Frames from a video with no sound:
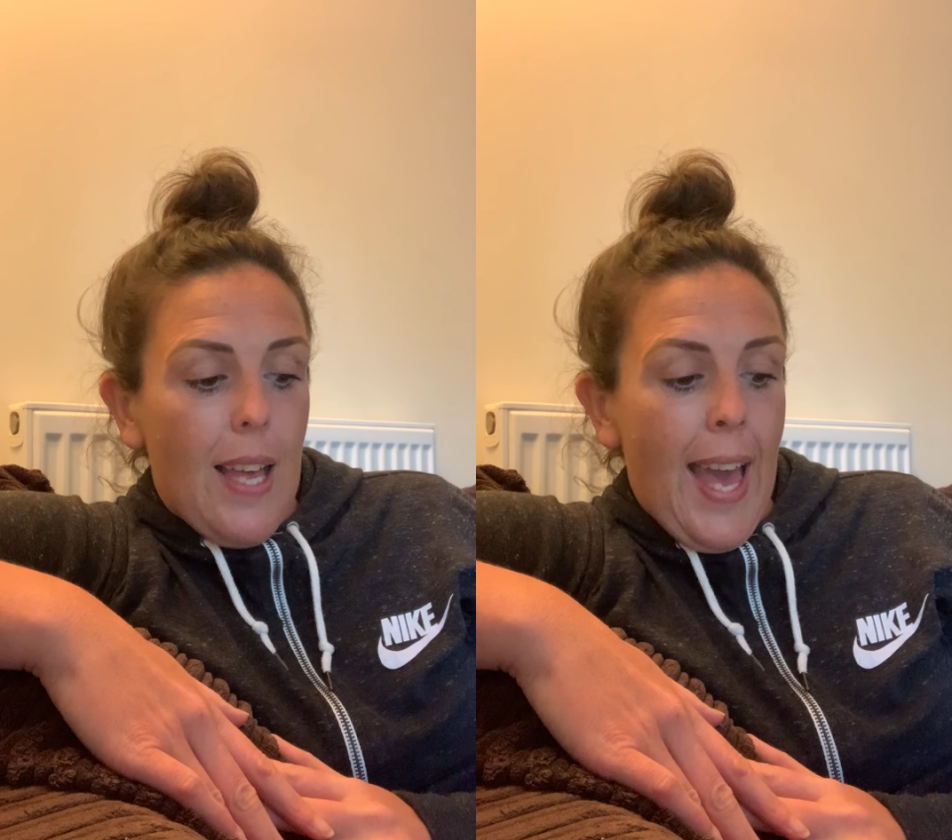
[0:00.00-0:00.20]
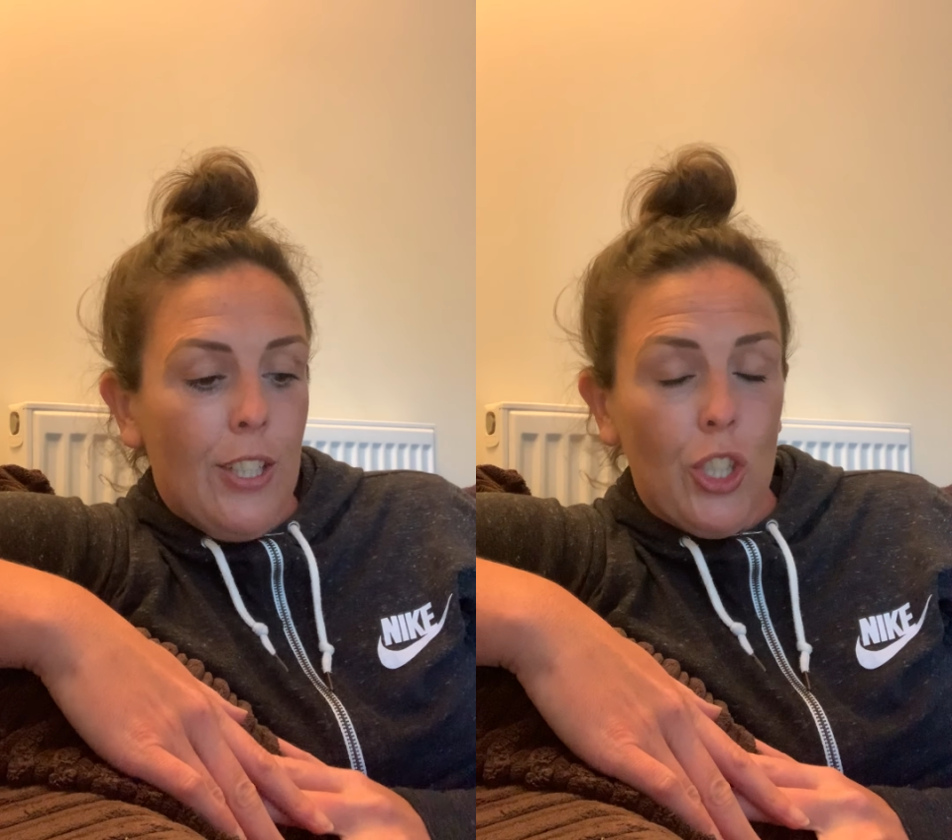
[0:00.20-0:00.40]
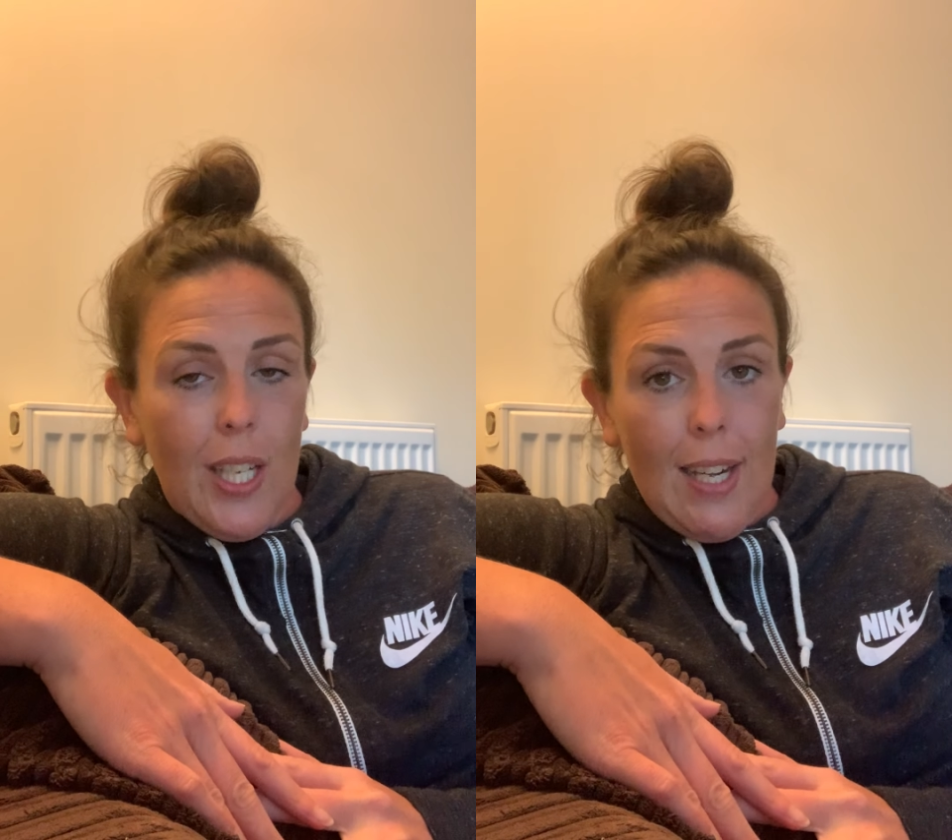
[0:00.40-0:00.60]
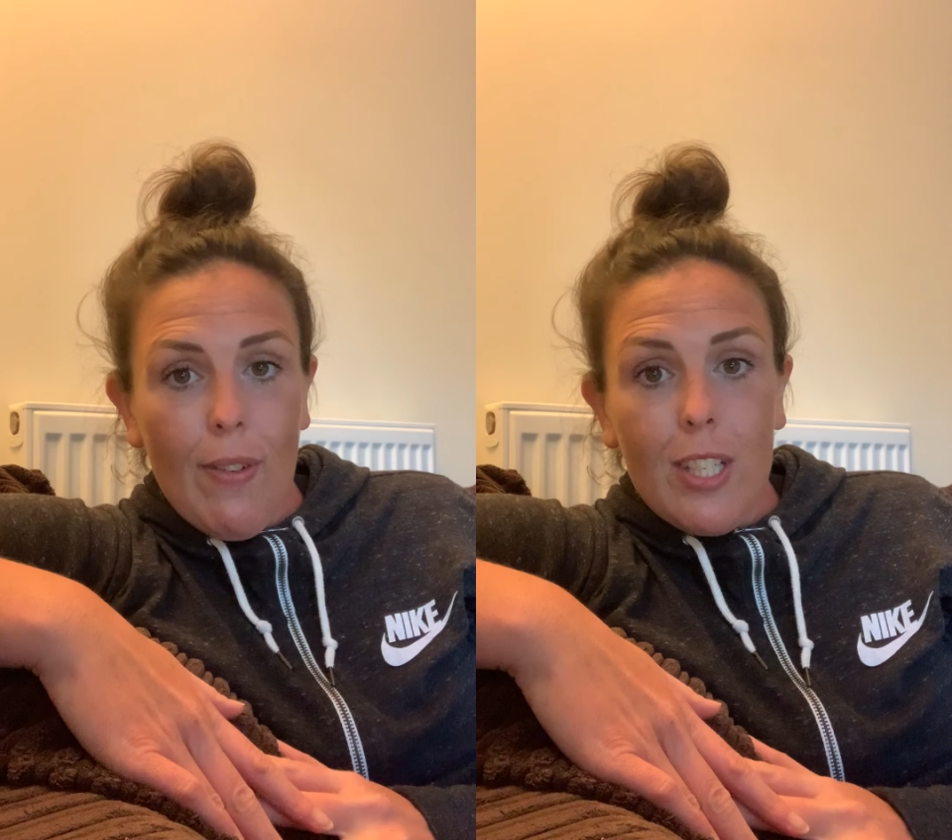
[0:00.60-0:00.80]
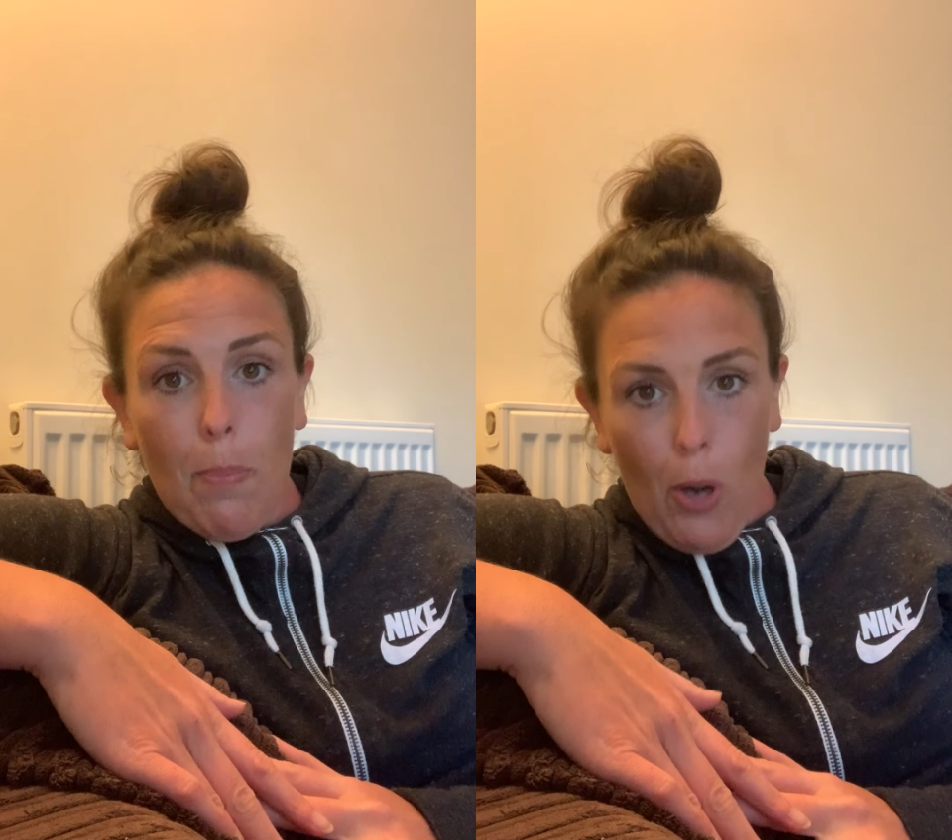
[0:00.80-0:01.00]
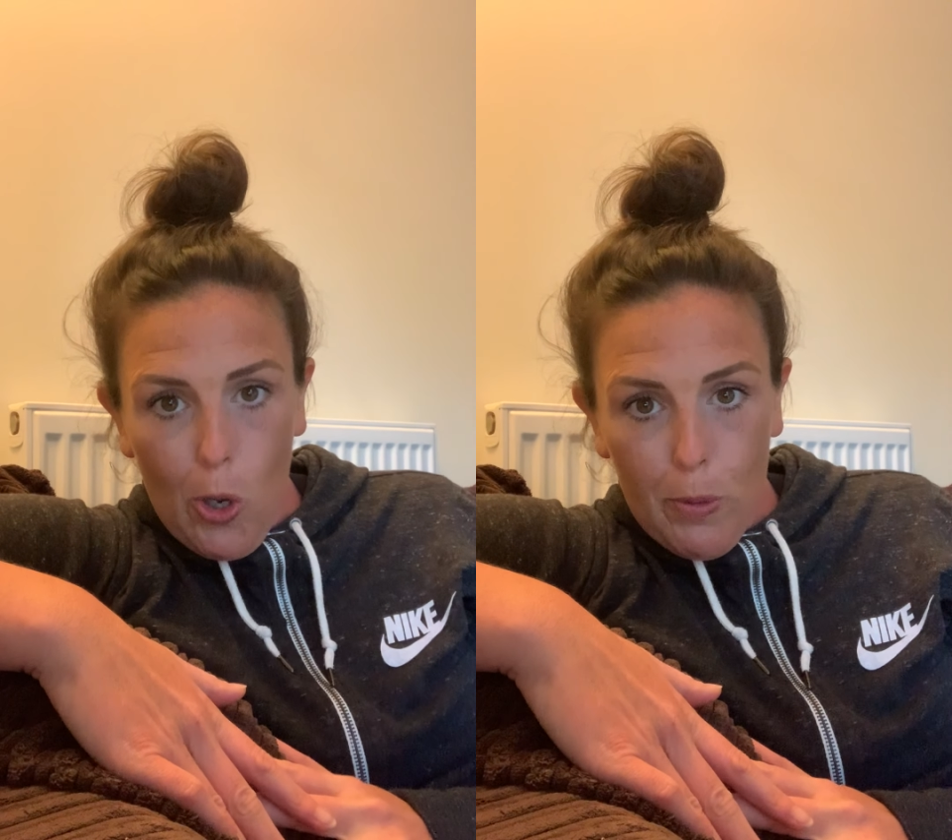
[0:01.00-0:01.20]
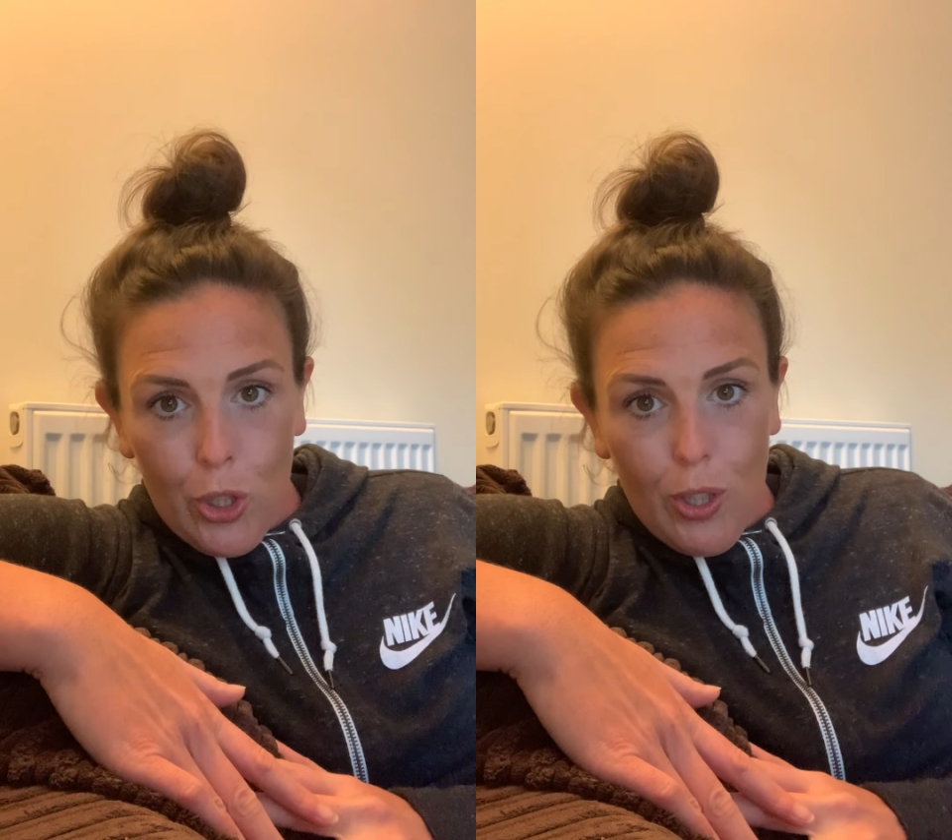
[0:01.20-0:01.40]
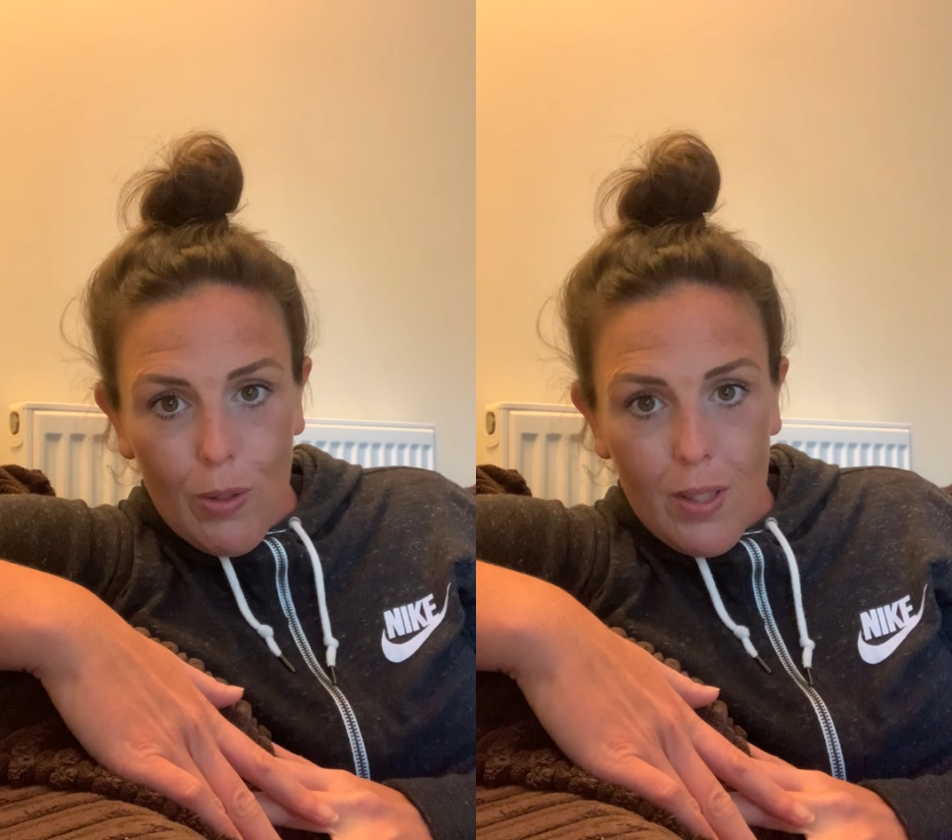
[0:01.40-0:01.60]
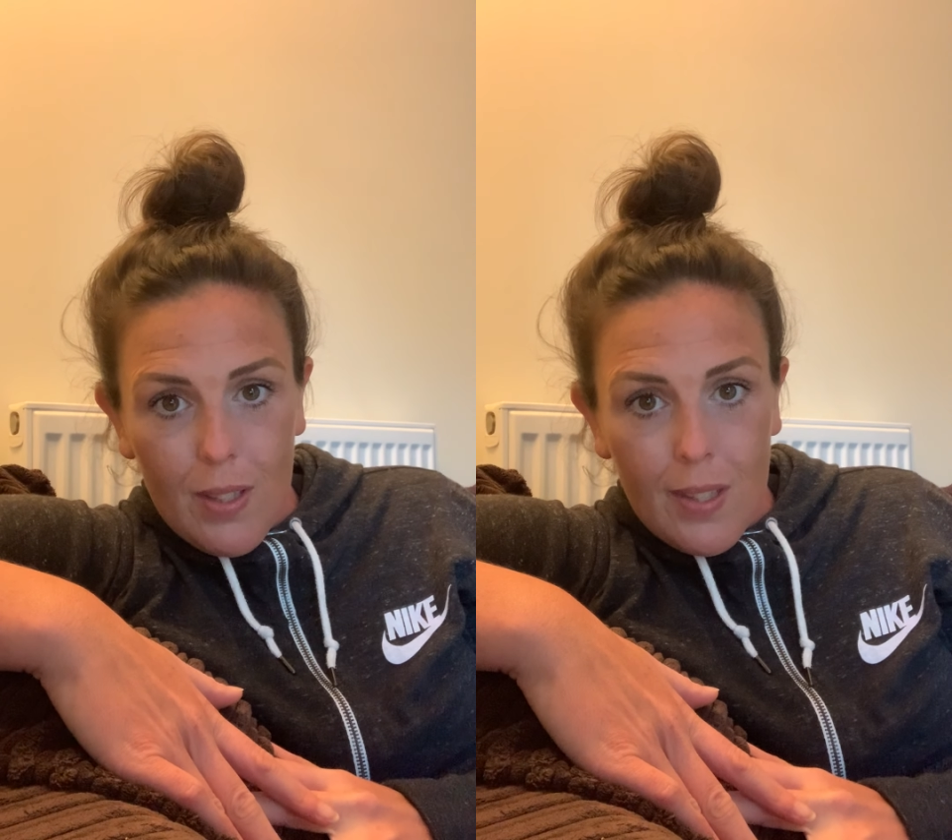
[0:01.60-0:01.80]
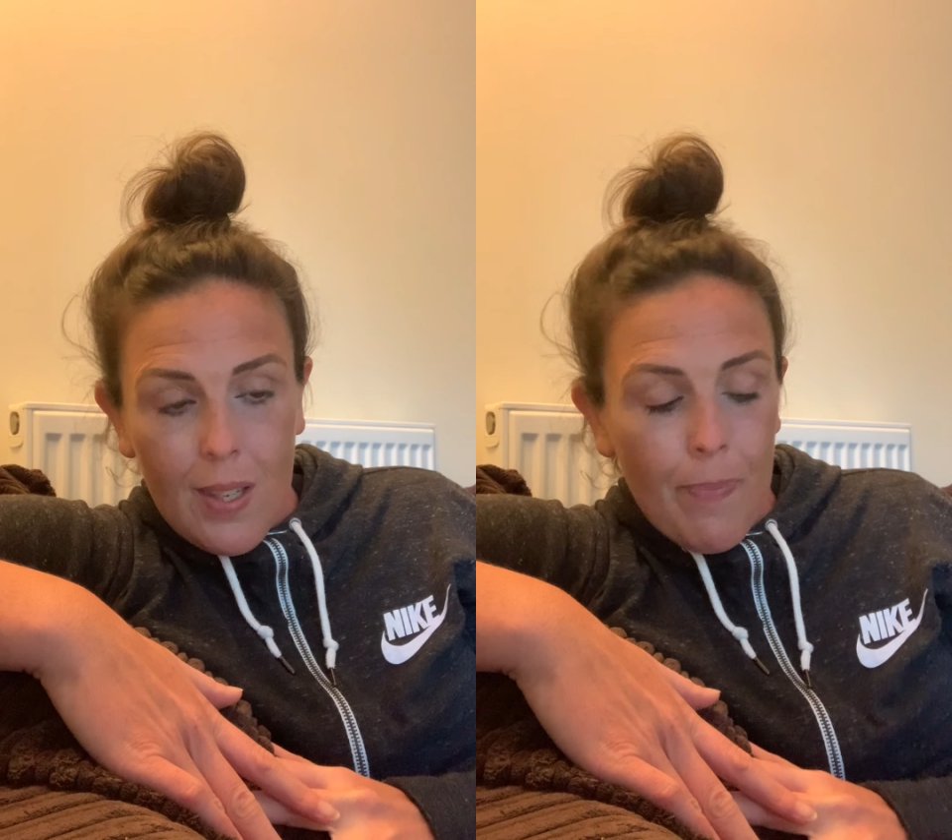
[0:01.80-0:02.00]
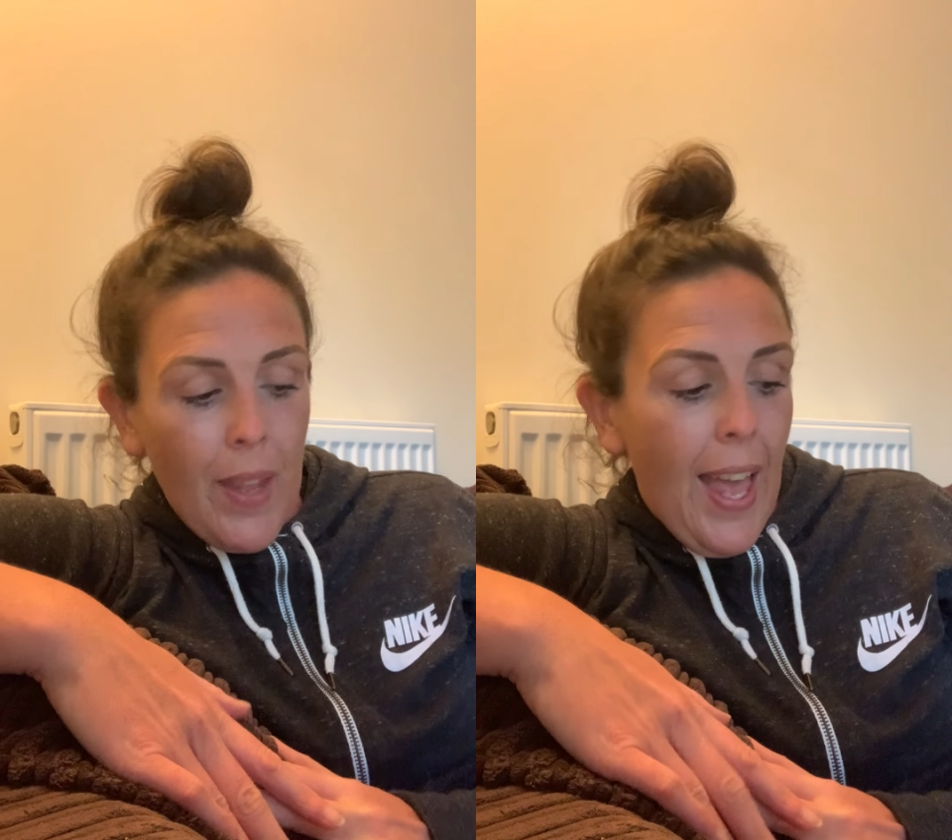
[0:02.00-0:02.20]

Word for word: engineering diploma students